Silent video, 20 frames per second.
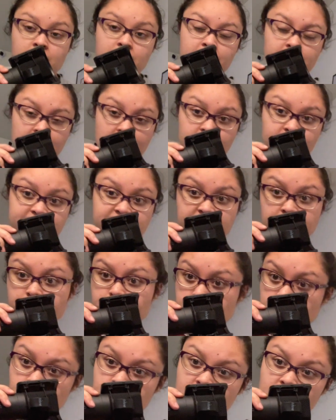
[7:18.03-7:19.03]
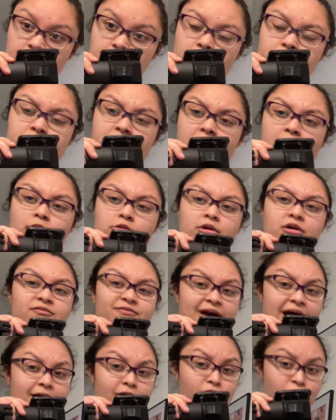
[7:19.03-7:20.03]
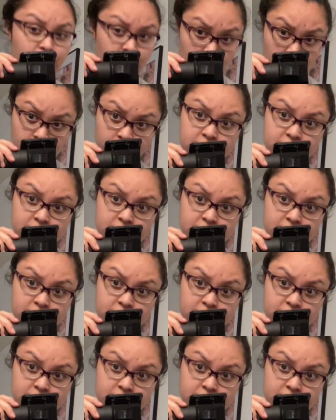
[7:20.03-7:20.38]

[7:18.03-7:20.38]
calcium buildup on the aortic valve over